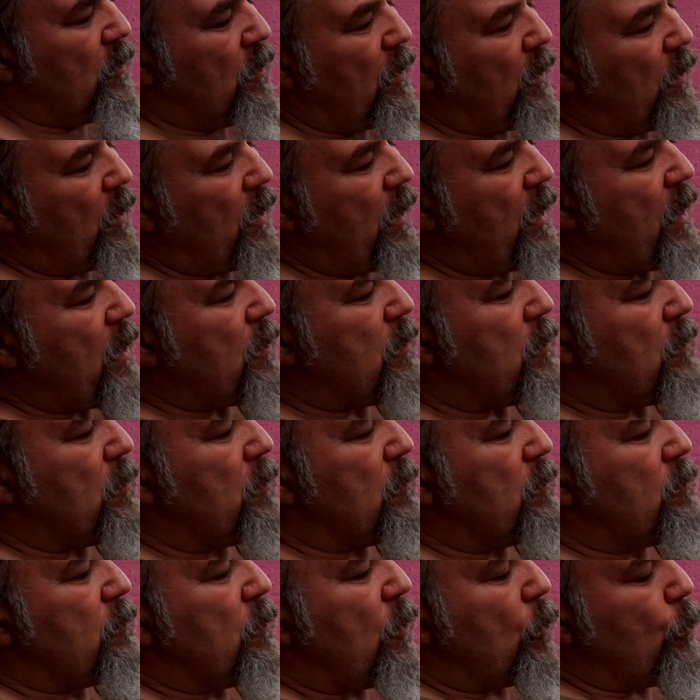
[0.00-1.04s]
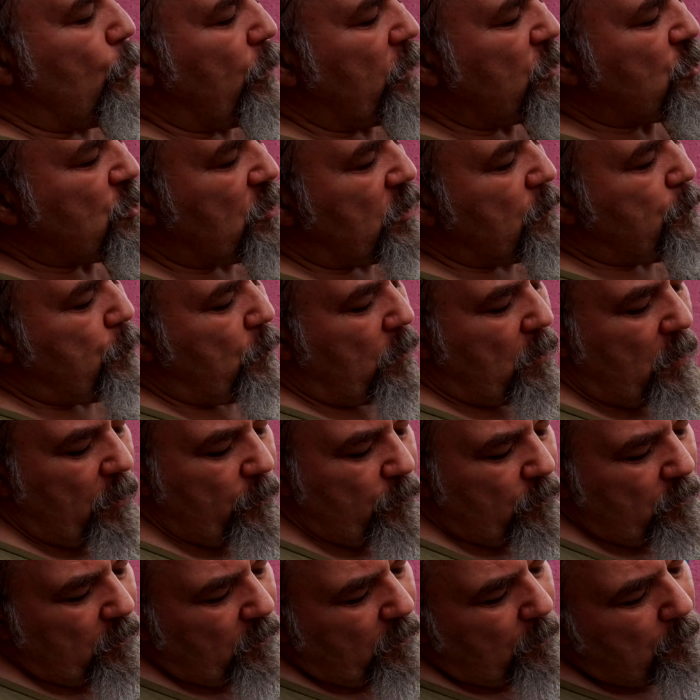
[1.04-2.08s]
And I had originally put
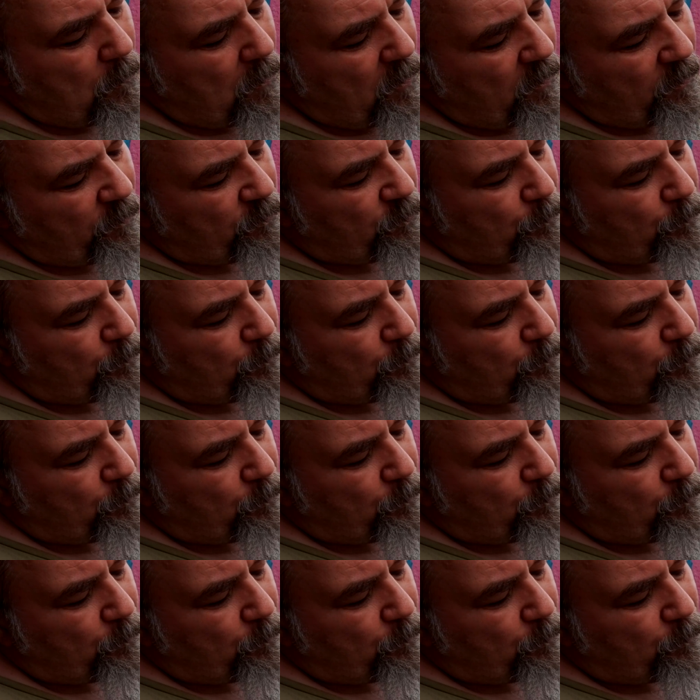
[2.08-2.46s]
other little marks